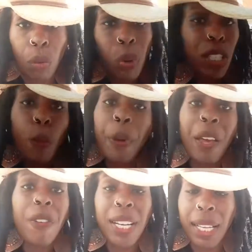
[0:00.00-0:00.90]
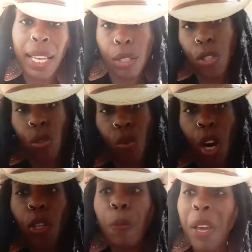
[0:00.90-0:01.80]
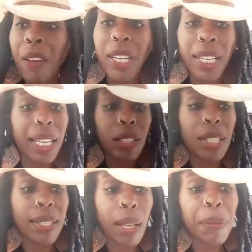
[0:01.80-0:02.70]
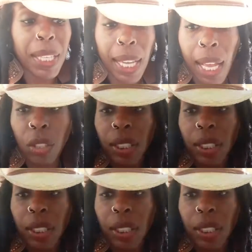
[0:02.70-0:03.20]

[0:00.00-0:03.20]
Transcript: What are you pivoting into? Are you pivoting into something else